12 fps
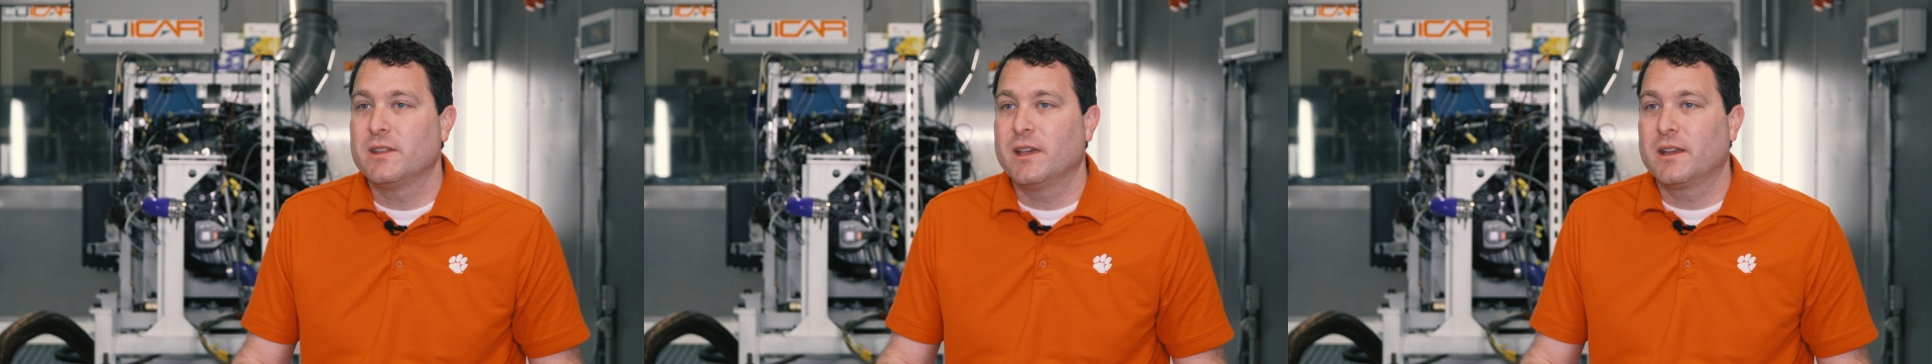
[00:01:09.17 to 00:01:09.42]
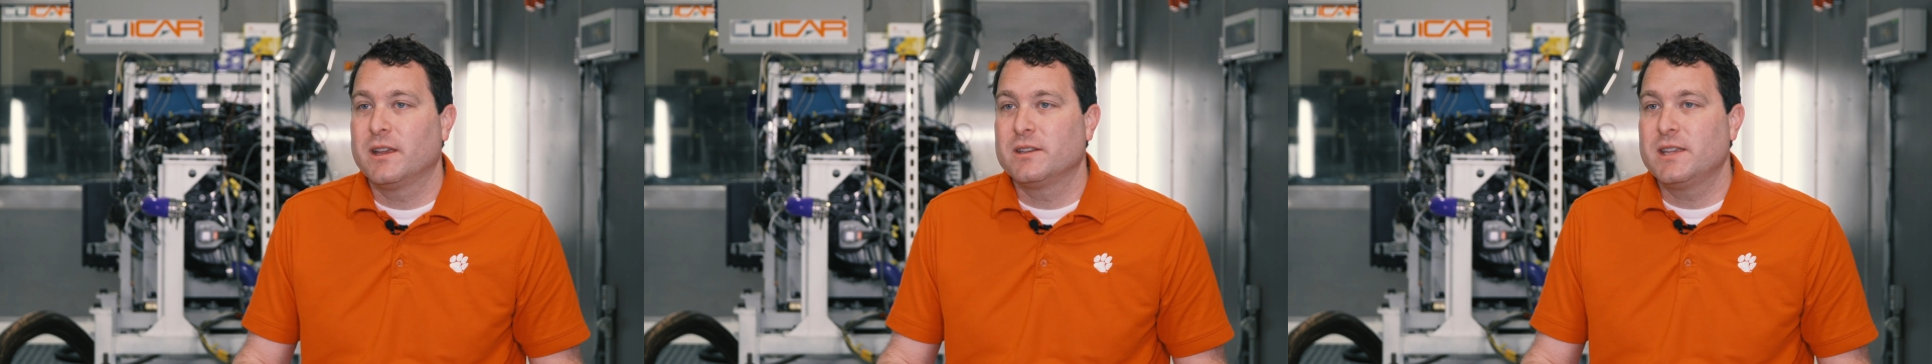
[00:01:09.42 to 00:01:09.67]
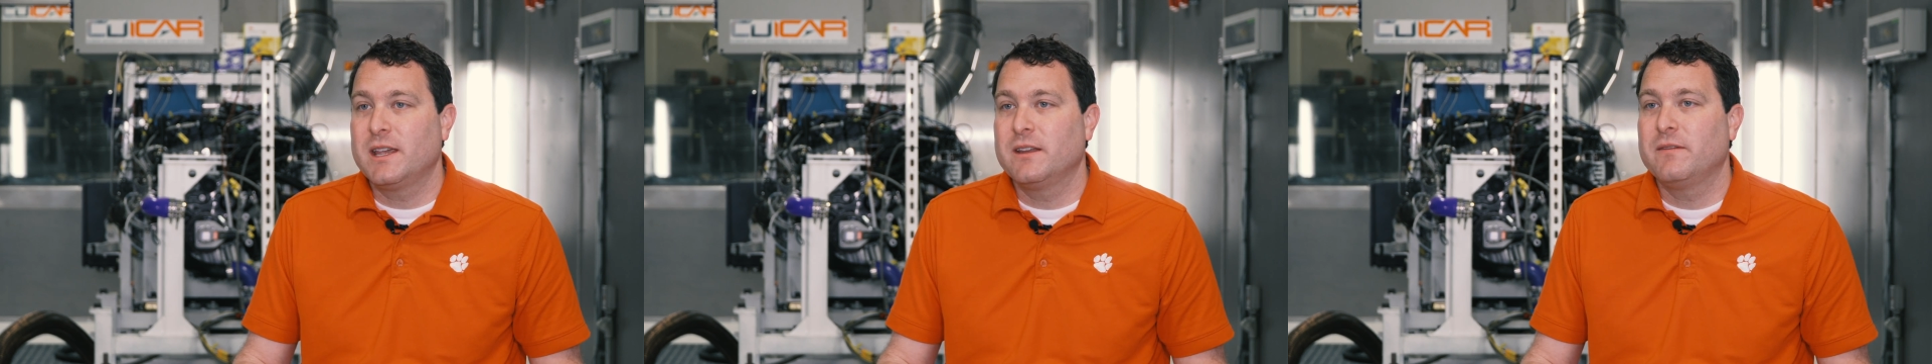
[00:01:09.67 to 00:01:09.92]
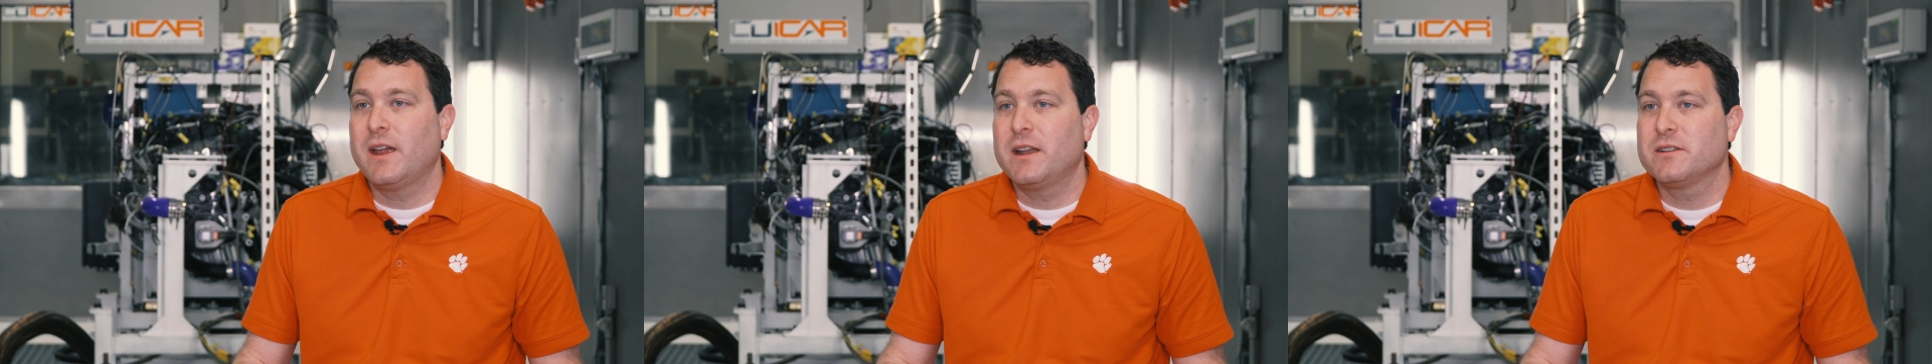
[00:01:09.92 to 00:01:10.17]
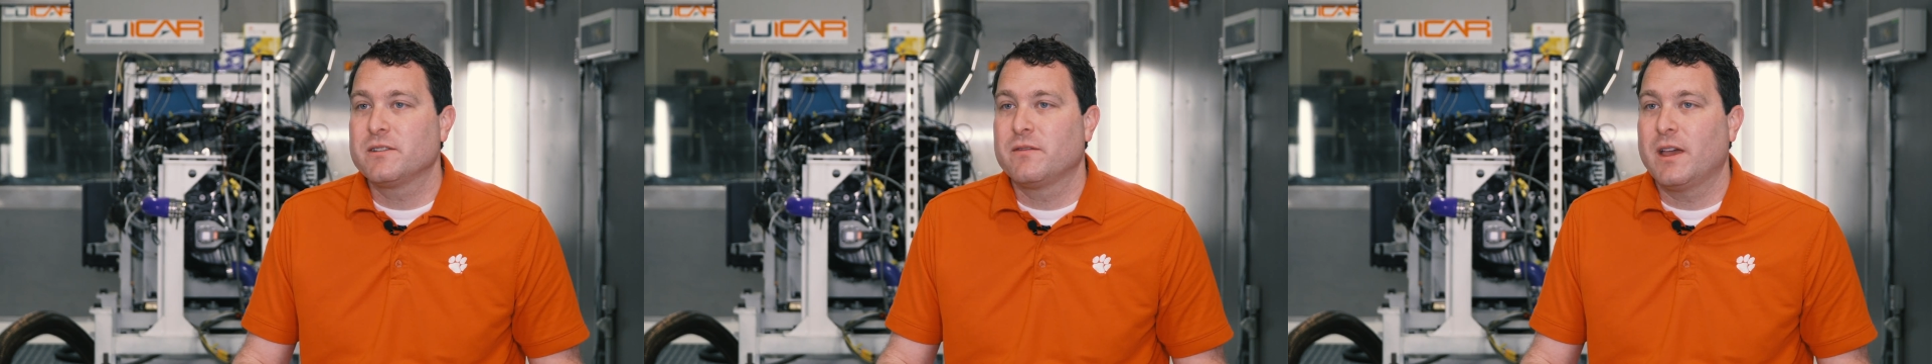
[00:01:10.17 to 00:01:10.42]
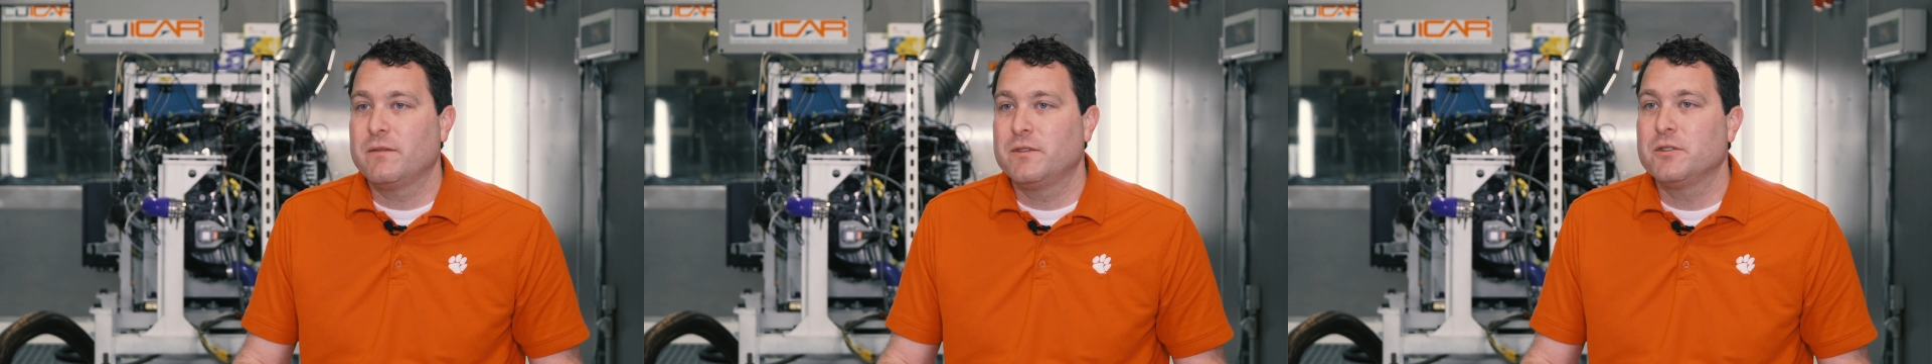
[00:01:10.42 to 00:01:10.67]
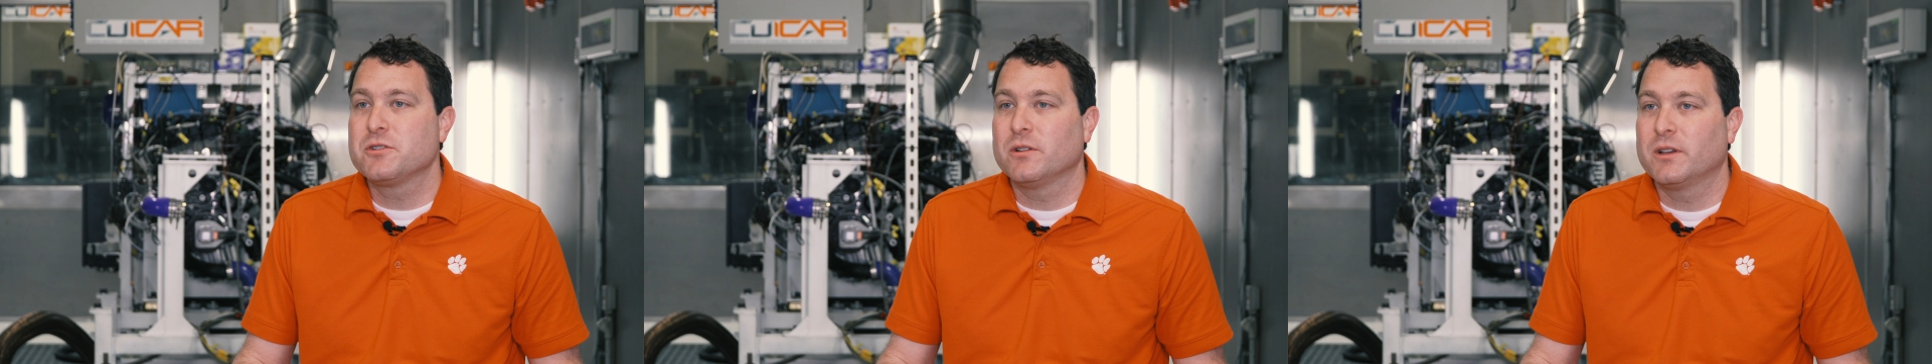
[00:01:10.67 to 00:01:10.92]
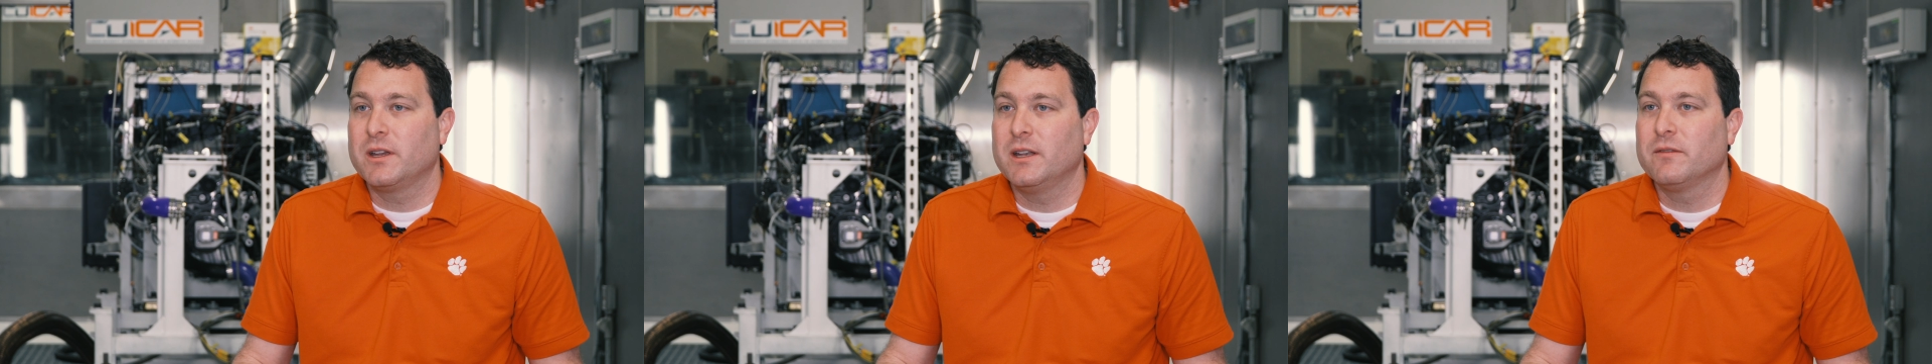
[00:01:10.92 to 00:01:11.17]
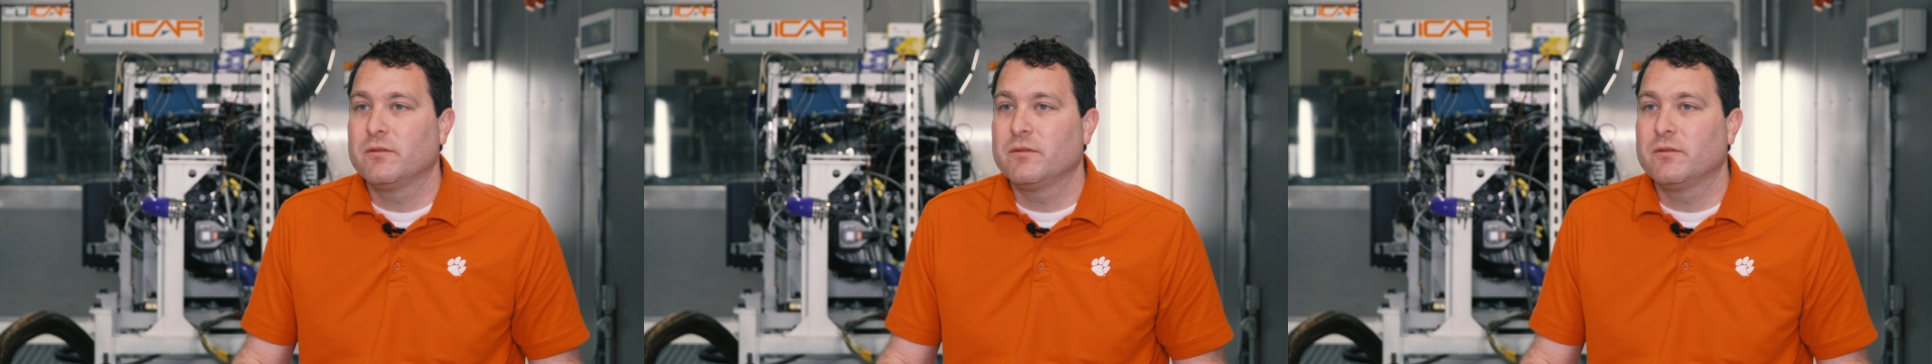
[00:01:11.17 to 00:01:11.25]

that can take advantage of that future-looking